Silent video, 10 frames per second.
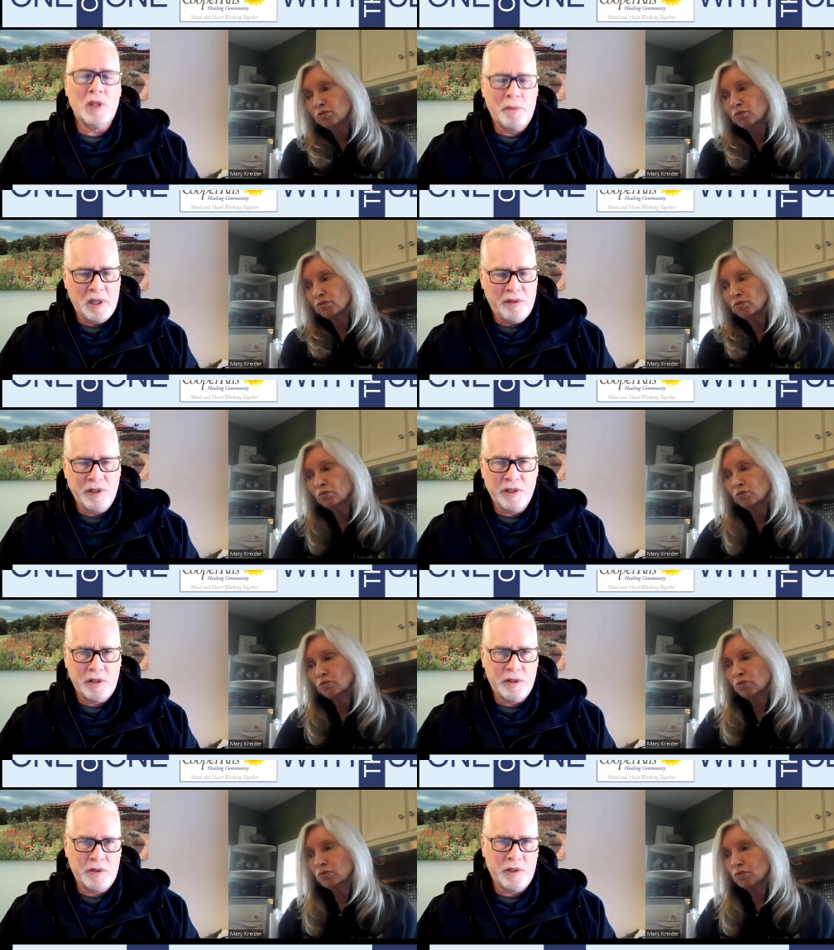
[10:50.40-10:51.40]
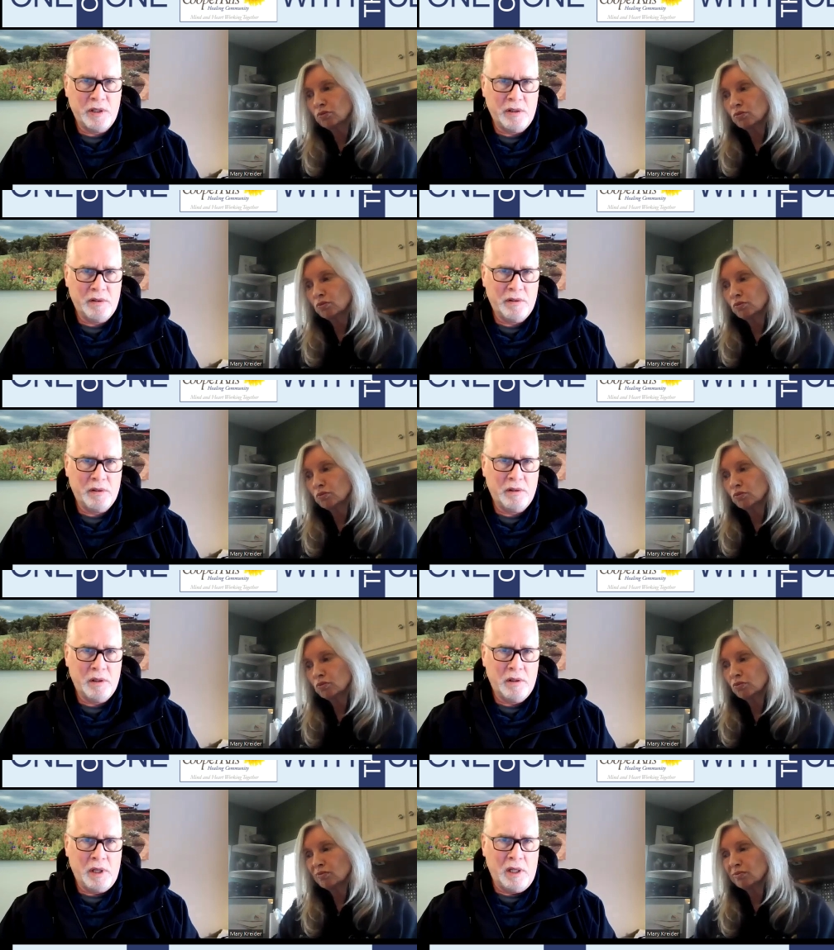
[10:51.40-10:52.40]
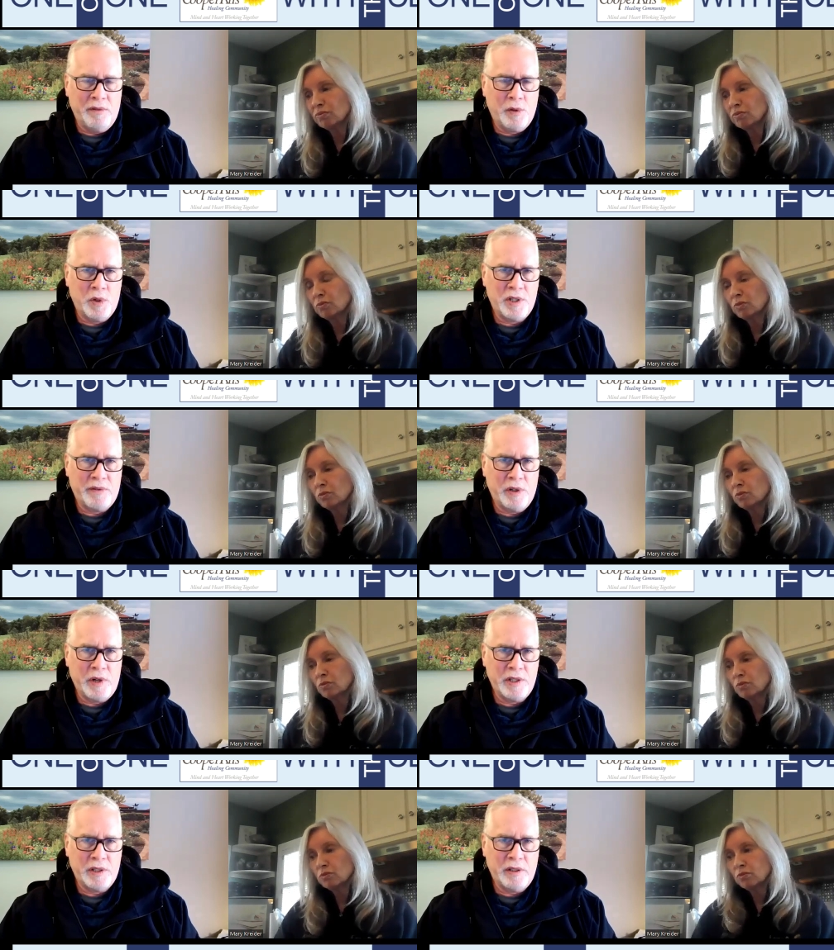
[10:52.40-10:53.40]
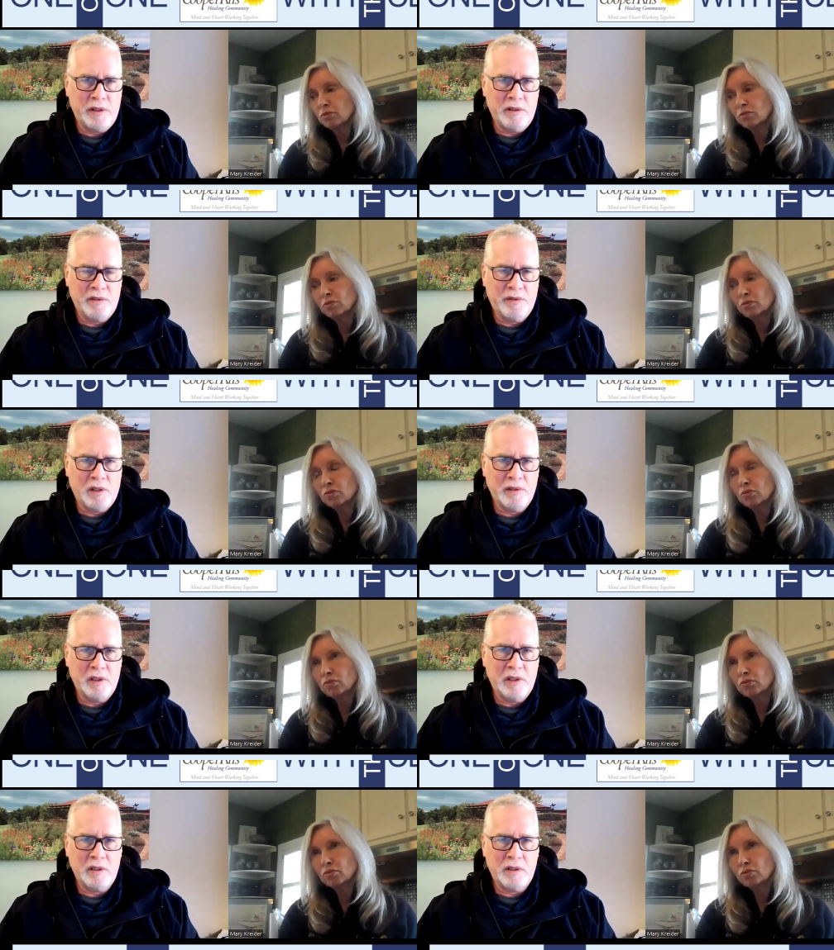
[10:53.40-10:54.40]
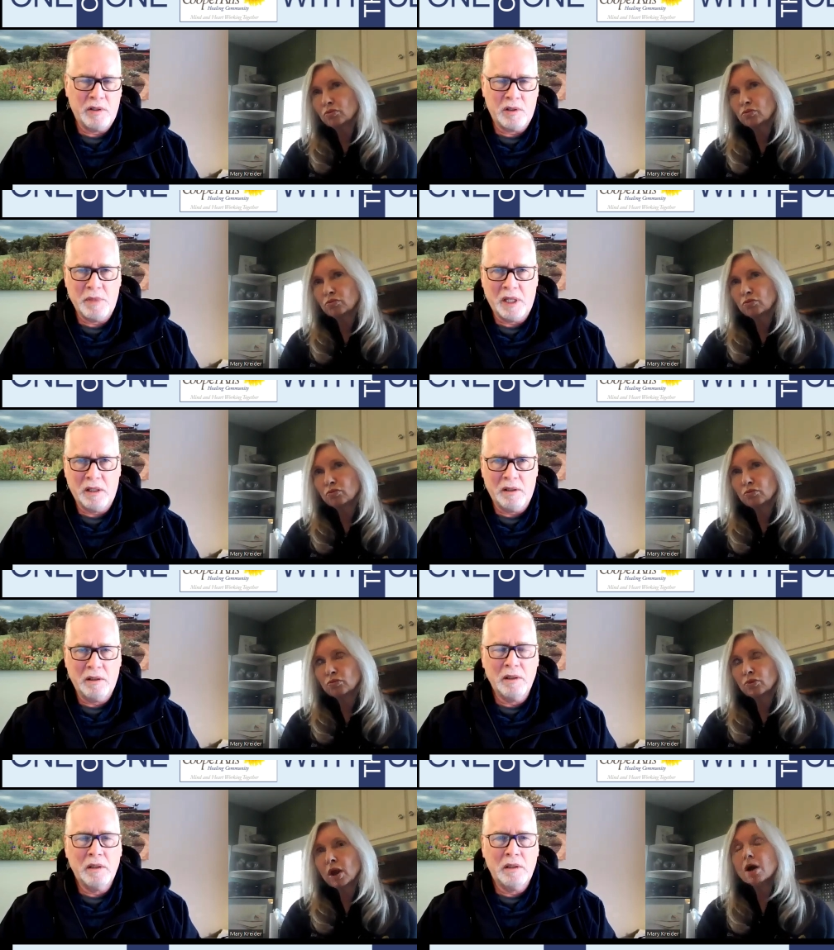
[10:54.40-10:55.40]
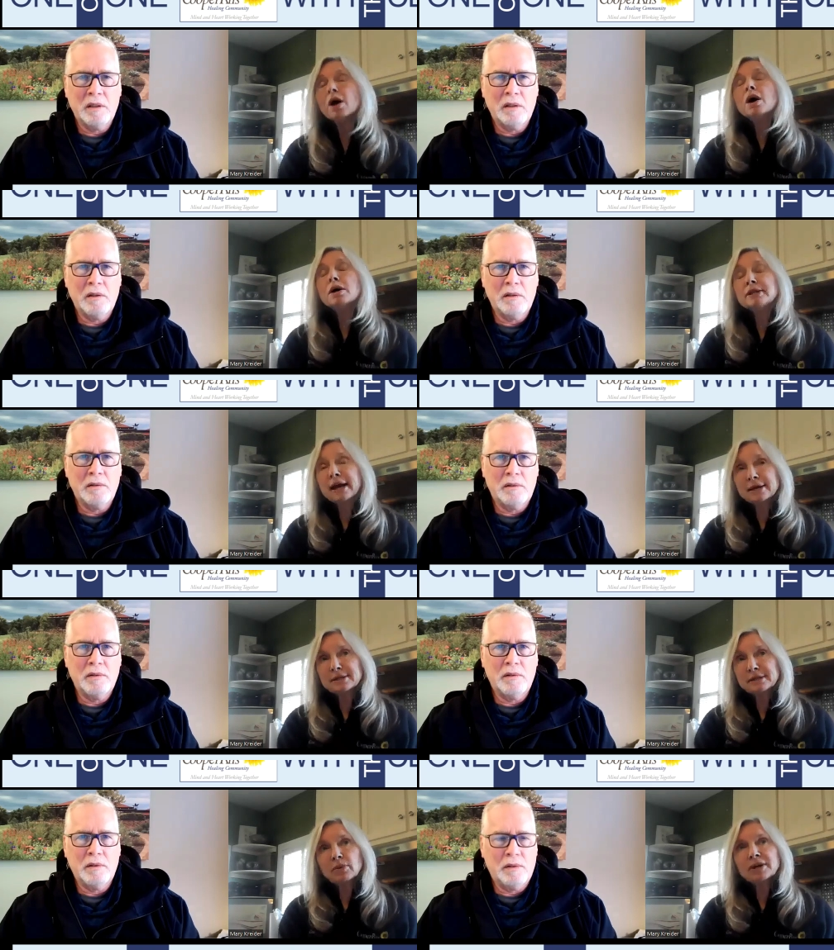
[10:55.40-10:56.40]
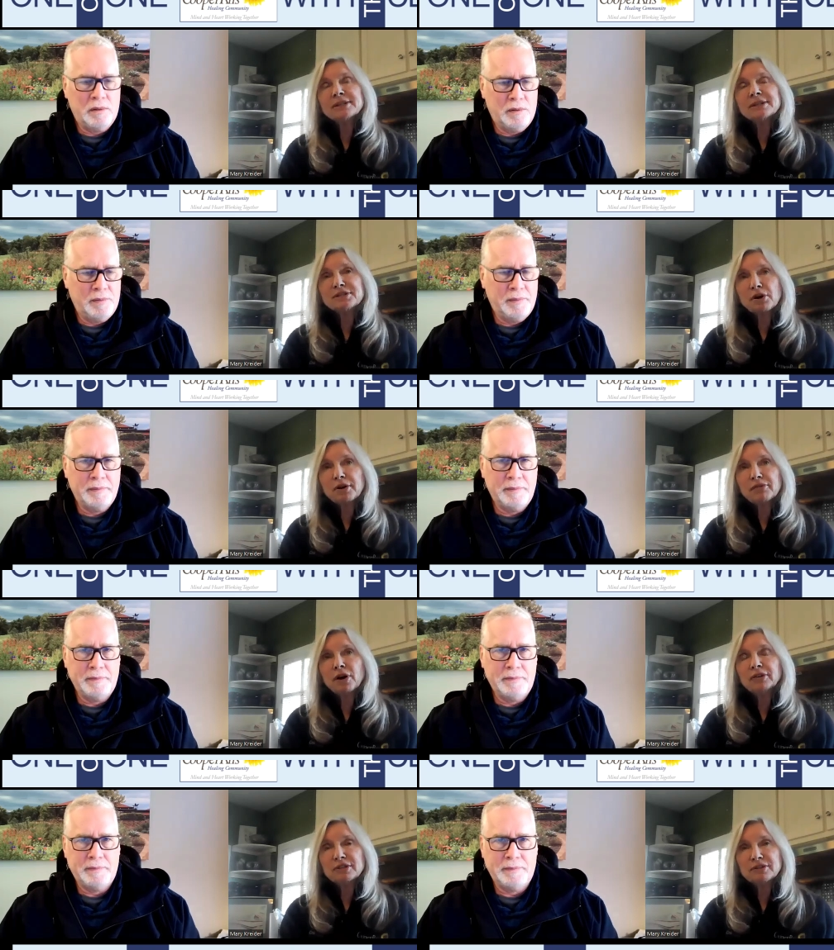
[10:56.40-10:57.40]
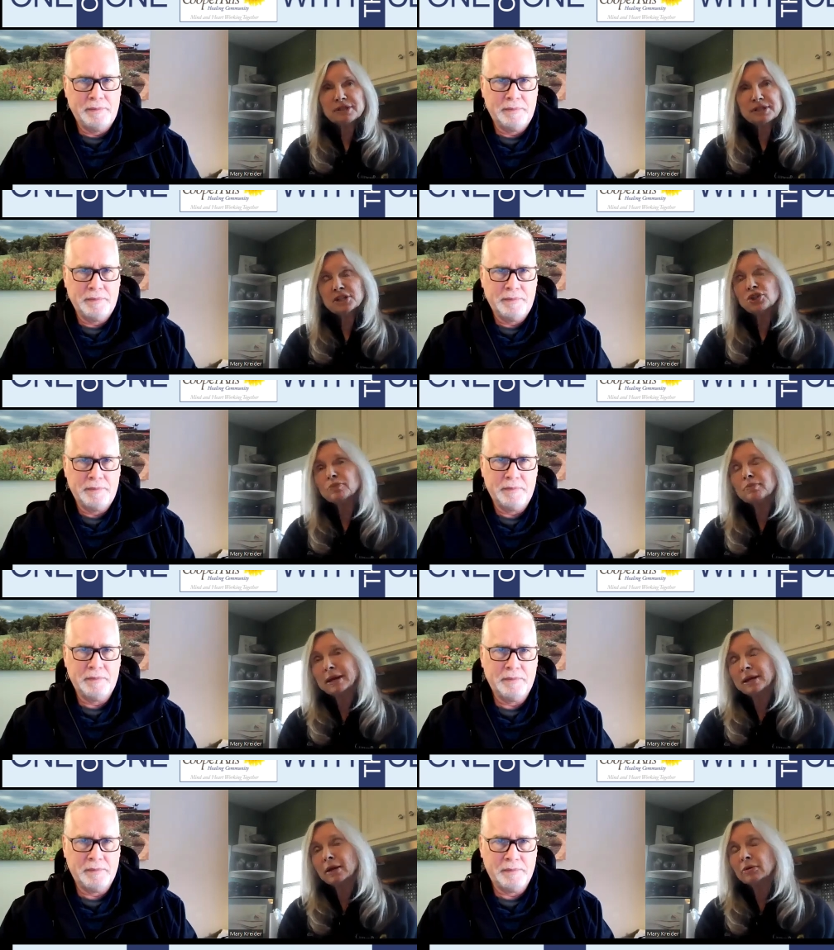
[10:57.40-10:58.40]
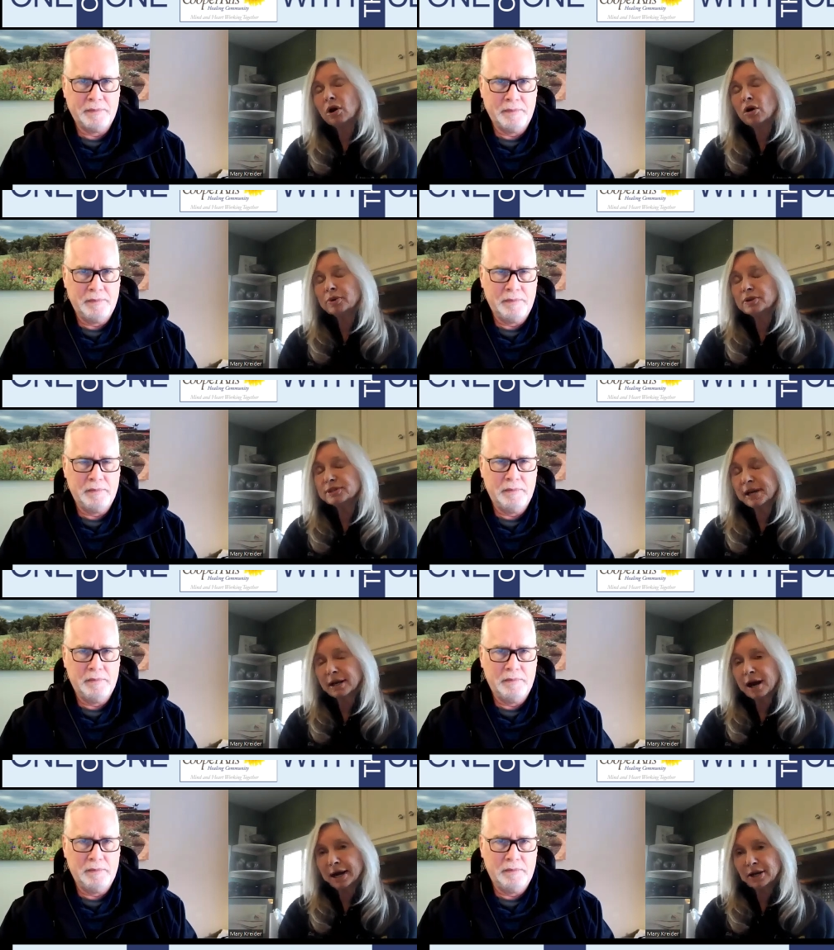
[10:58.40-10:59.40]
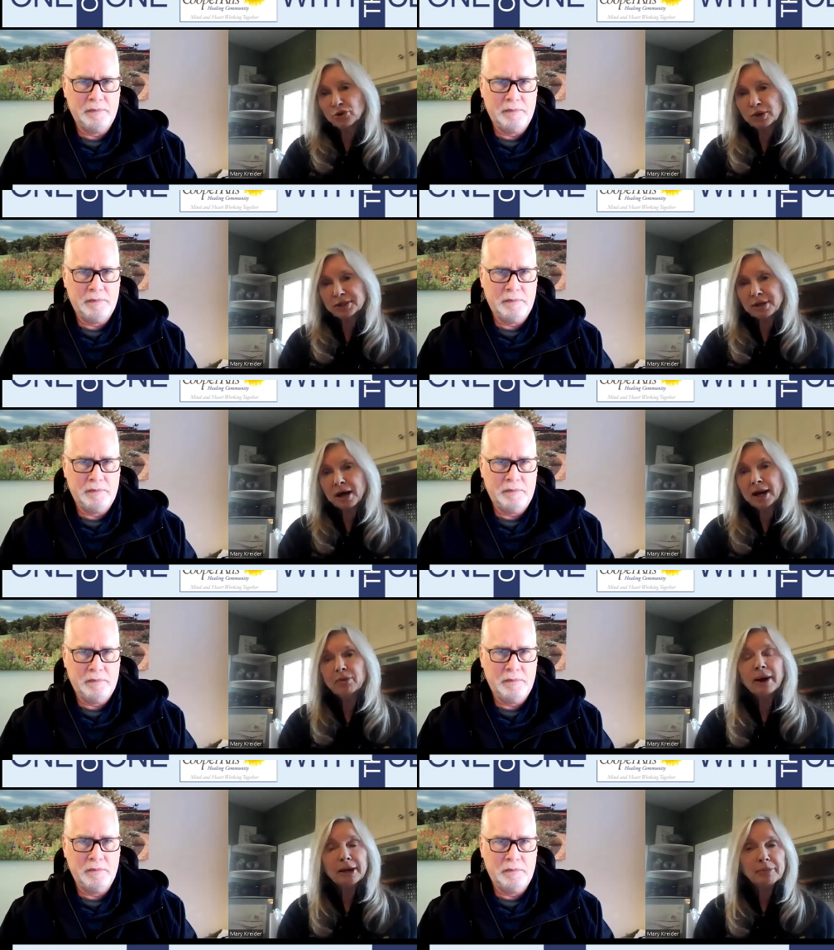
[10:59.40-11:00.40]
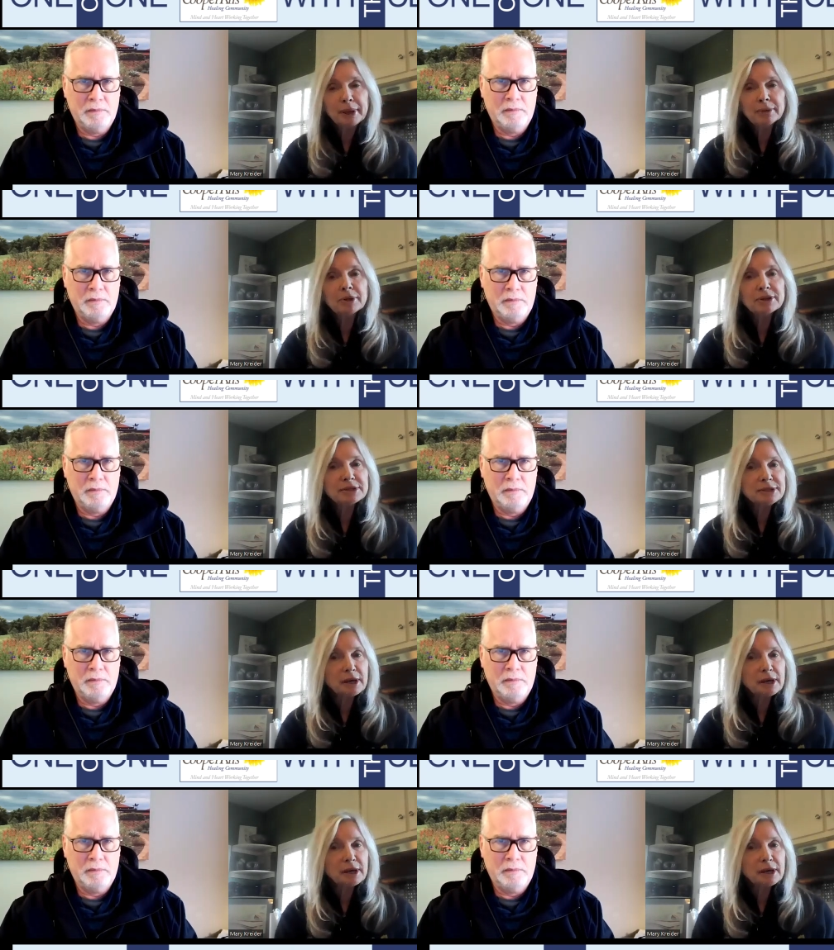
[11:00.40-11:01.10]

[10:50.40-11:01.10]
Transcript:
Speaker 1: of the benefits that you're seeing? And of course, every resident is involved in the decision making.
Speaker 2: Yes, the residents are involved in decision making along with the psychiatrist. I recommend, but the